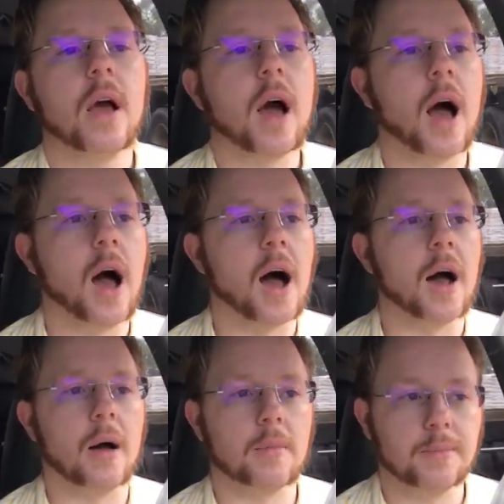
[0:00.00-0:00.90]

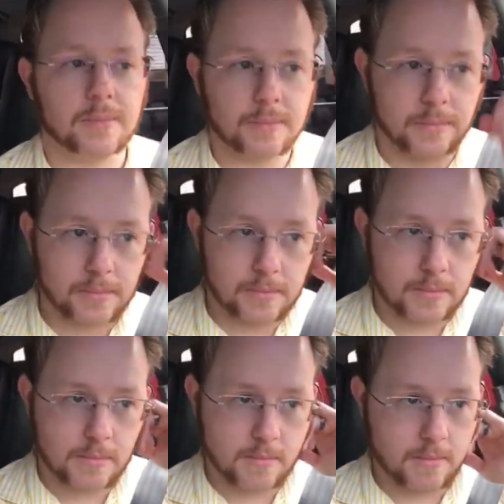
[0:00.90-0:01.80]
Why
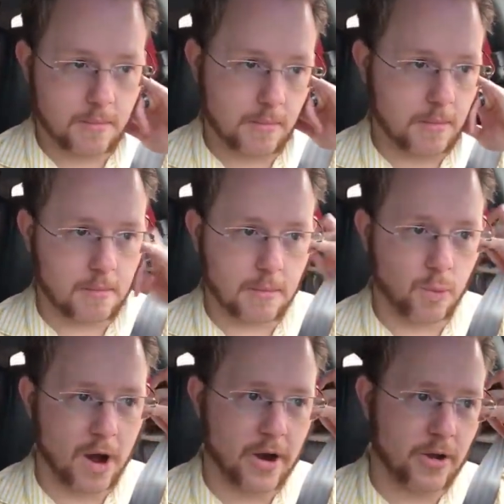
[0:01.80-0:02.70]

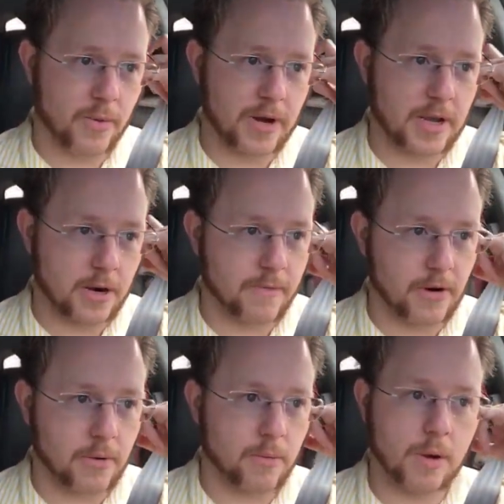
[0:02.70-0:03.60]
are you wanting to get
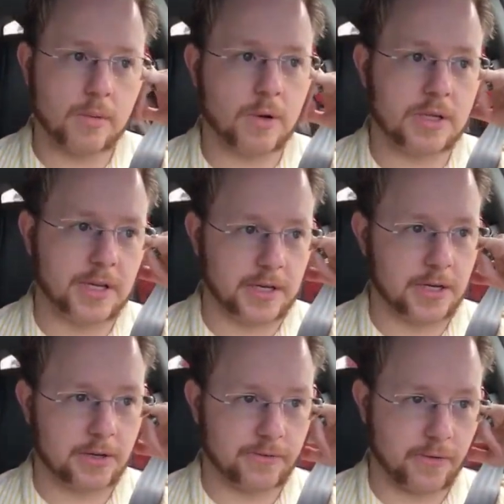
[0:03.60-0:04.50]
over? What's that
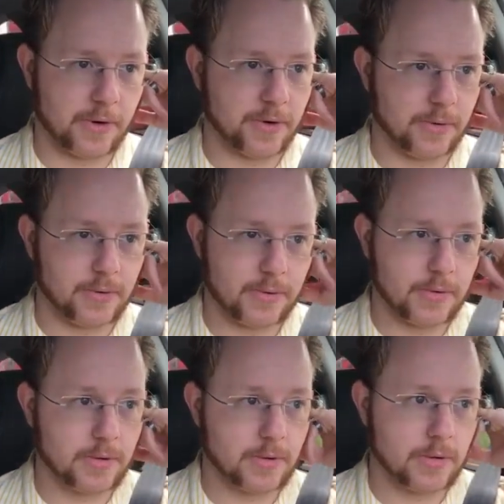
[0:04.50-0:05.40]
going to do for you?
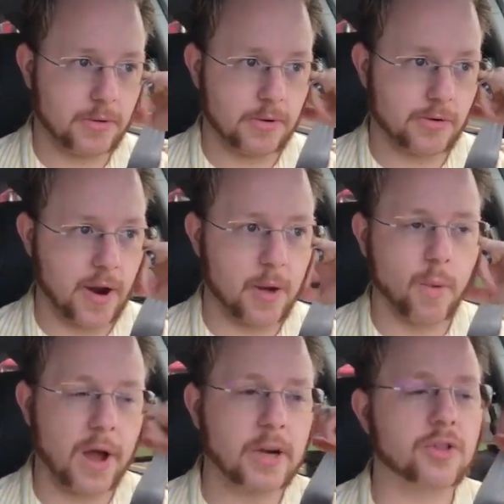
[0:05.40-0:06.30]

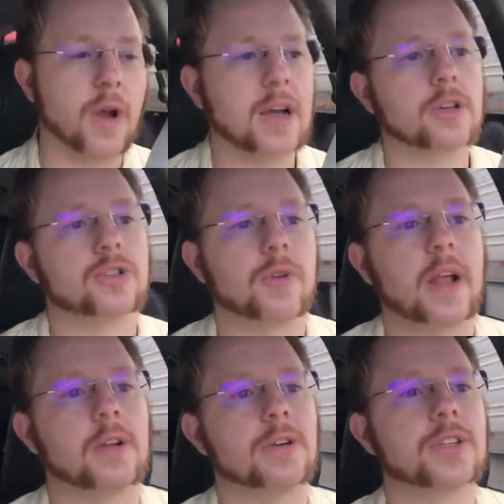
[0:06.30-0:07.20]
Why do tractor
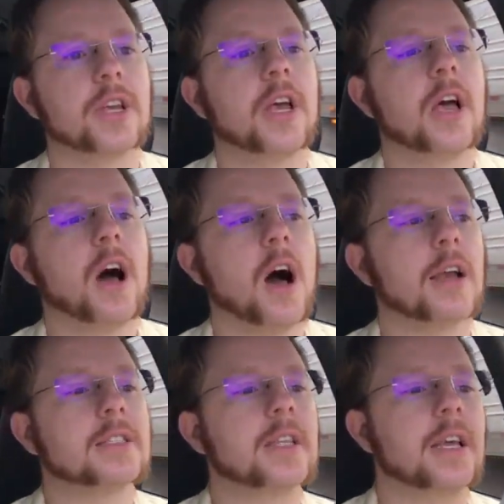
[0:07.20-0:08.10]
trailers?
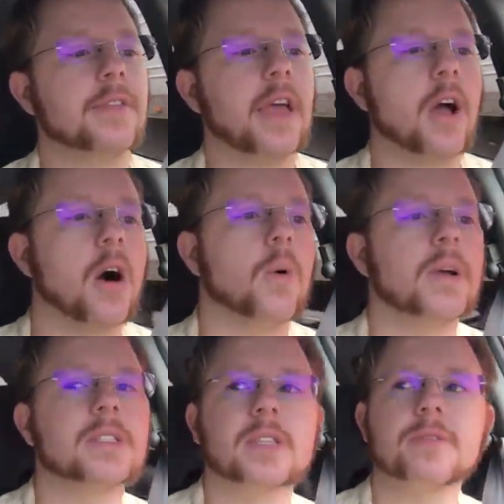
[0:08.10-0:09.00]
Honestly,
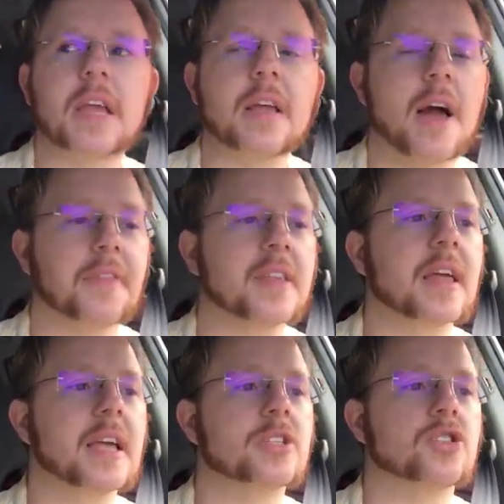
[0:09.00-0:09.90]
I think
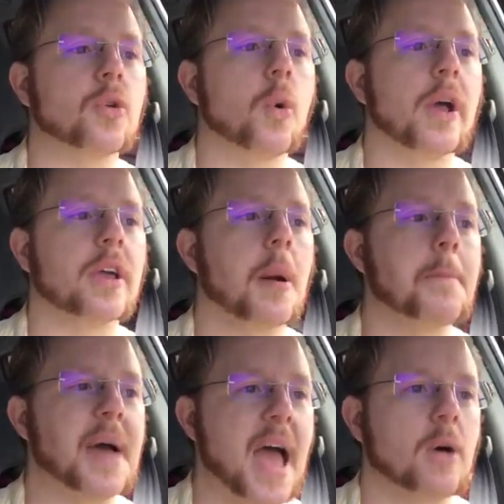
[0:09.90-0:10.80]
they enjoy
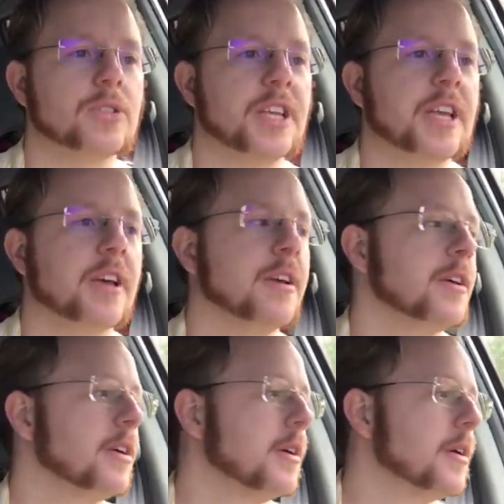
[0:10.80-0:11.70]
compounding.
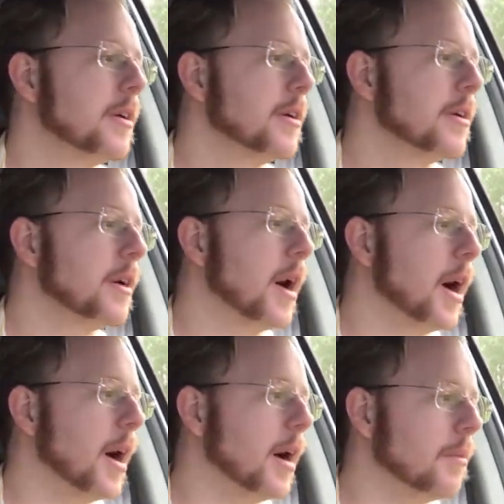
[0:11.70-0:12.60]

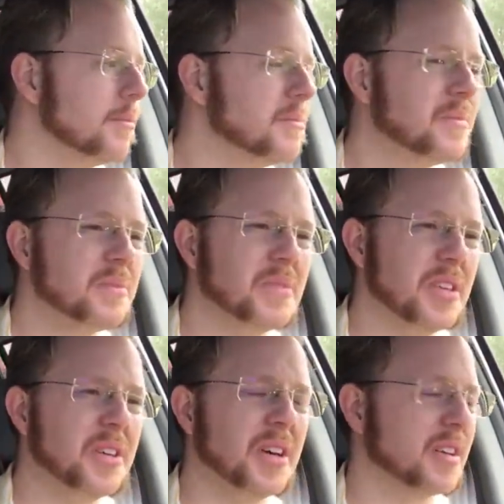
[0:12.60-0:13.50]

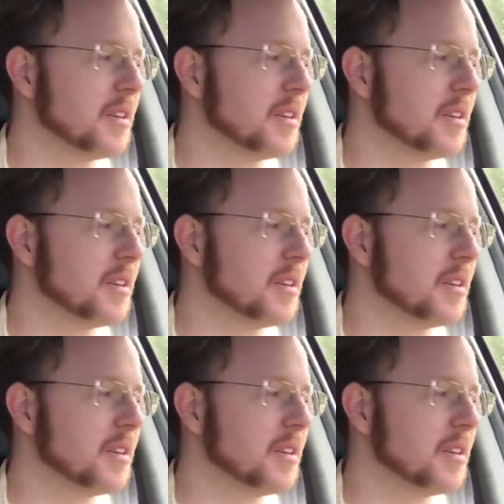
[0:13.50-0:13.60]
Ew.